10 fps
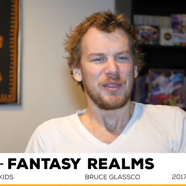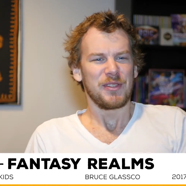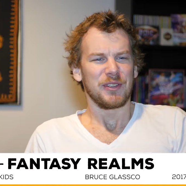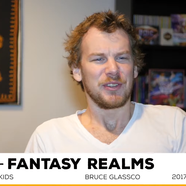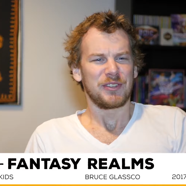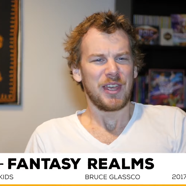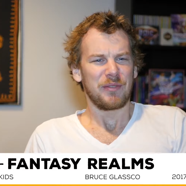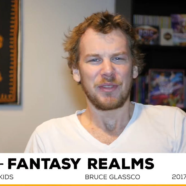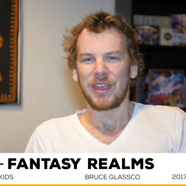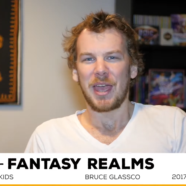
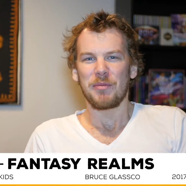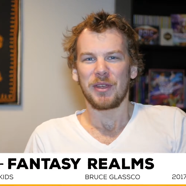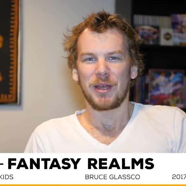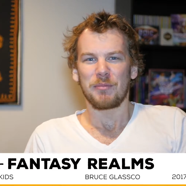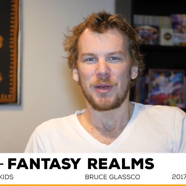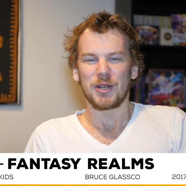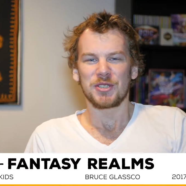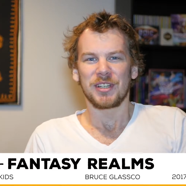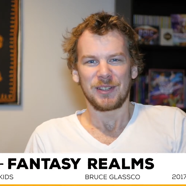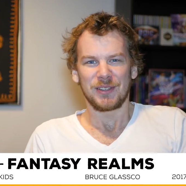7th game that I
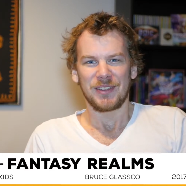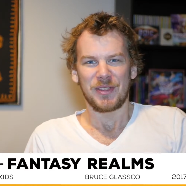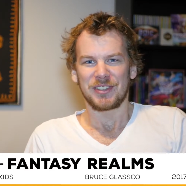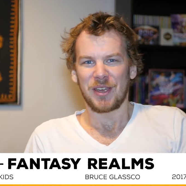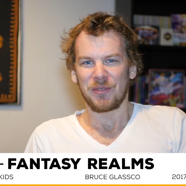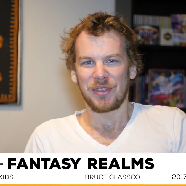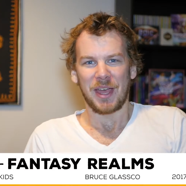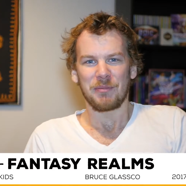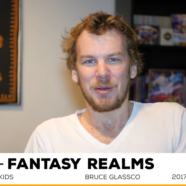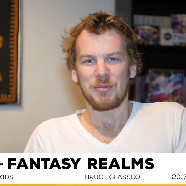mentioned, and the 7th
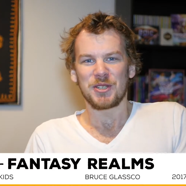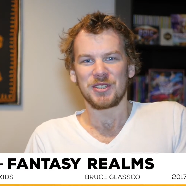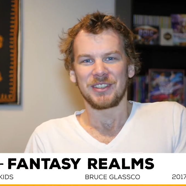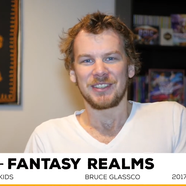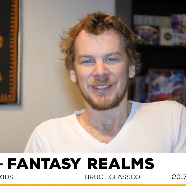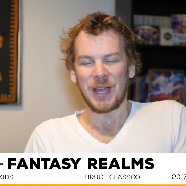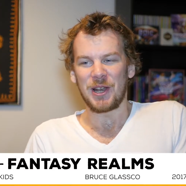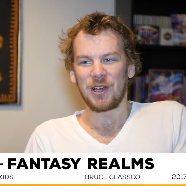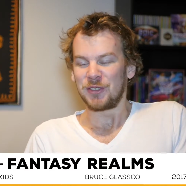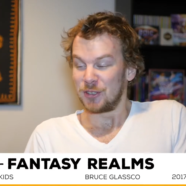time I mentioned I
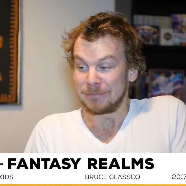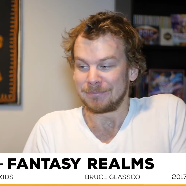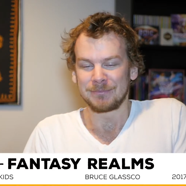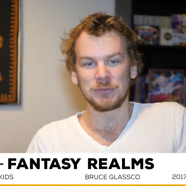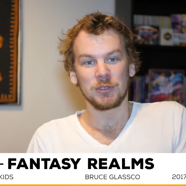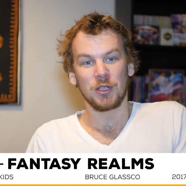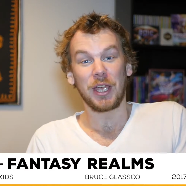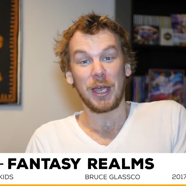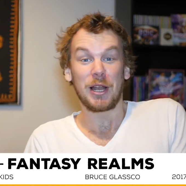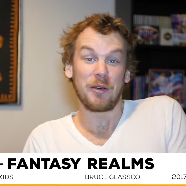love you.
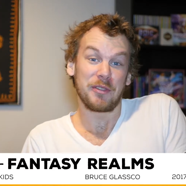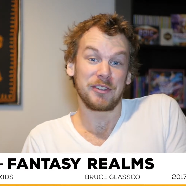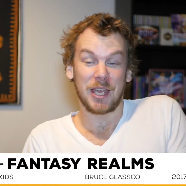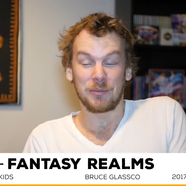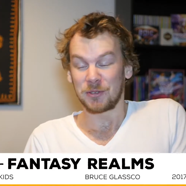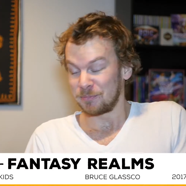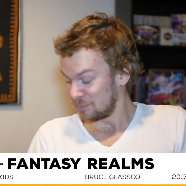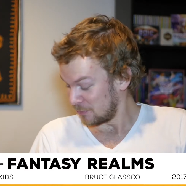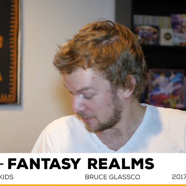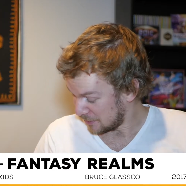Okay, I love these games.
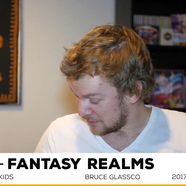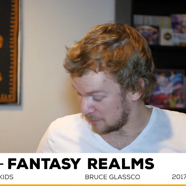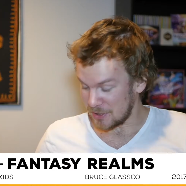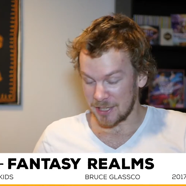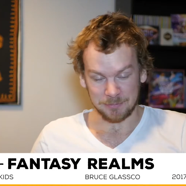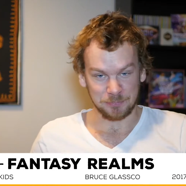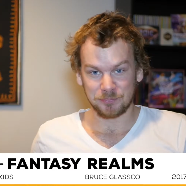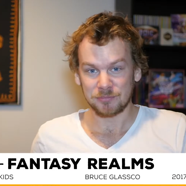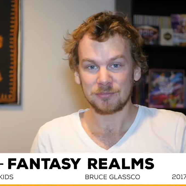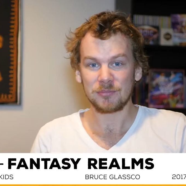Seems like
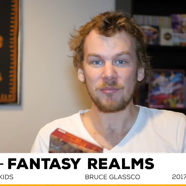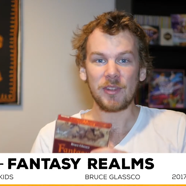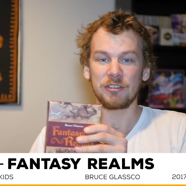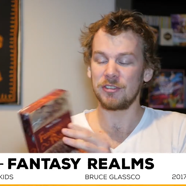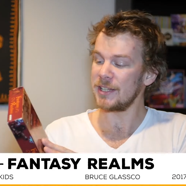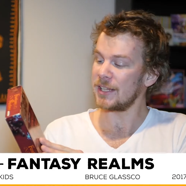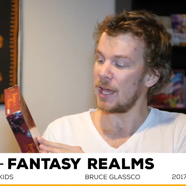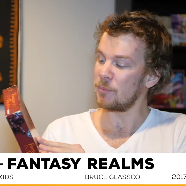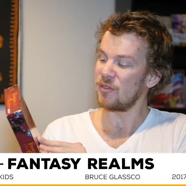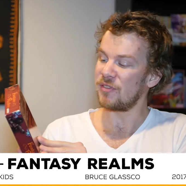great
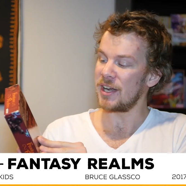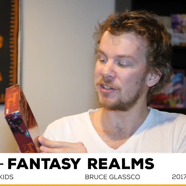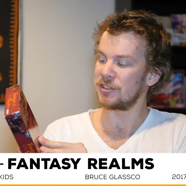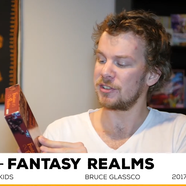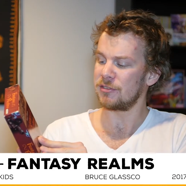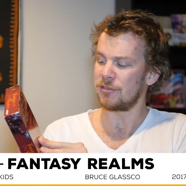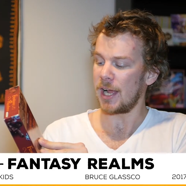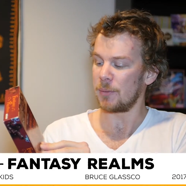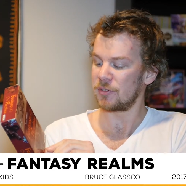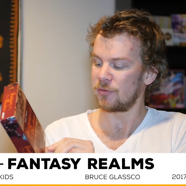game. Fantasy
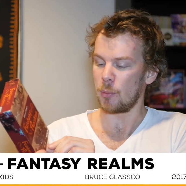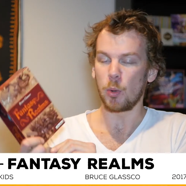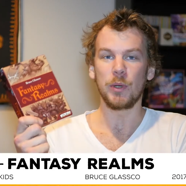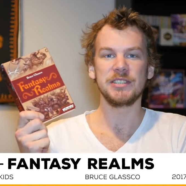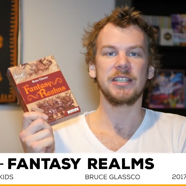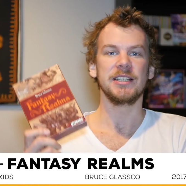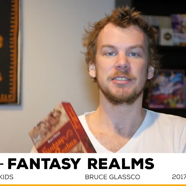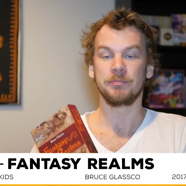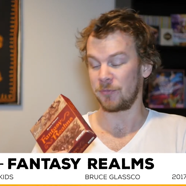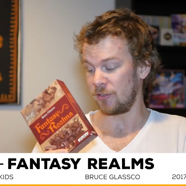Realms from
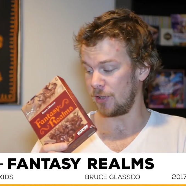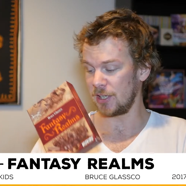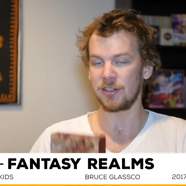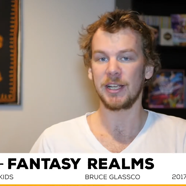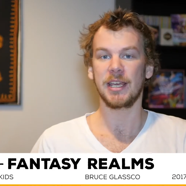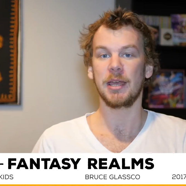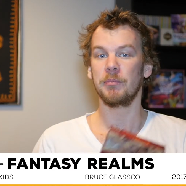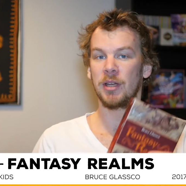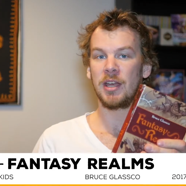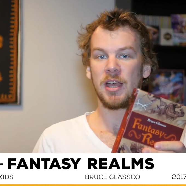WizKids. Really great
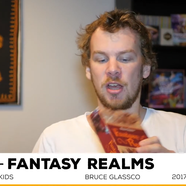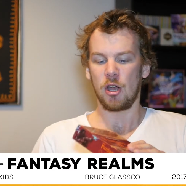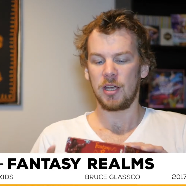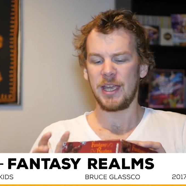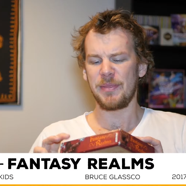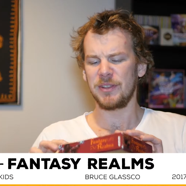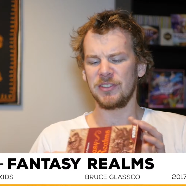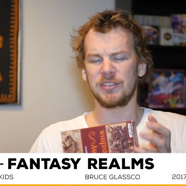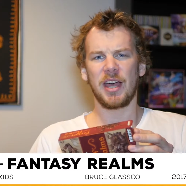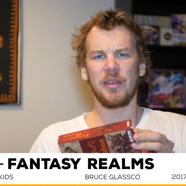game. And this
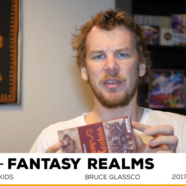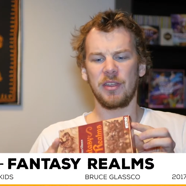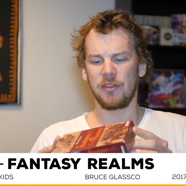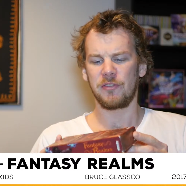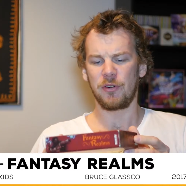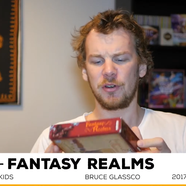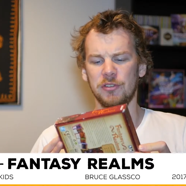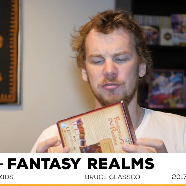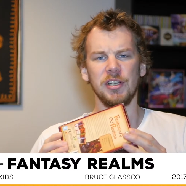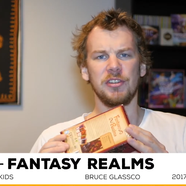is, I think, the
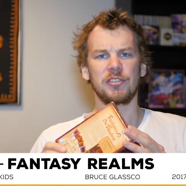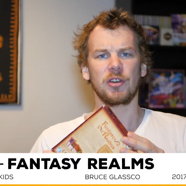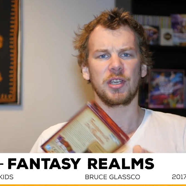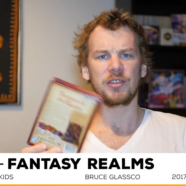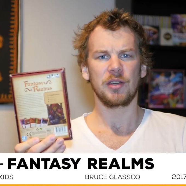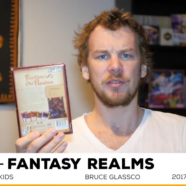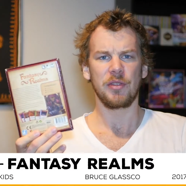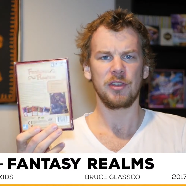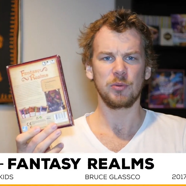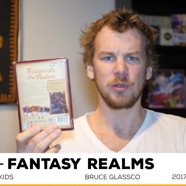first real stocking stuffer.
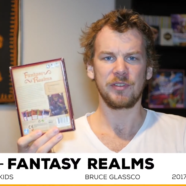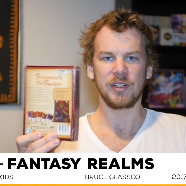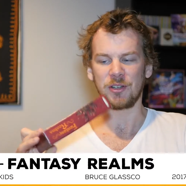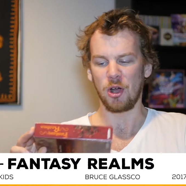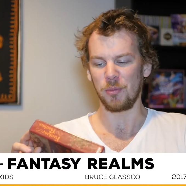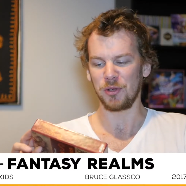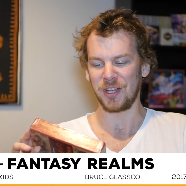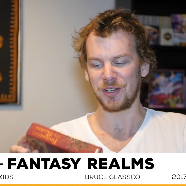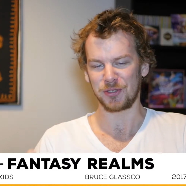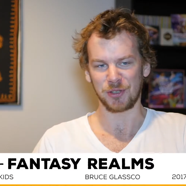This will fit in almost
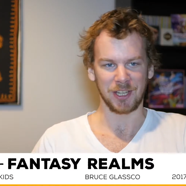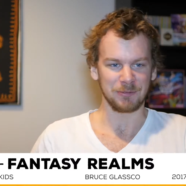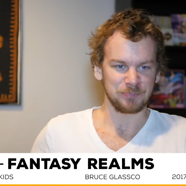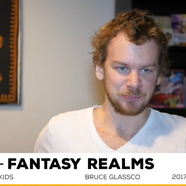any stocking.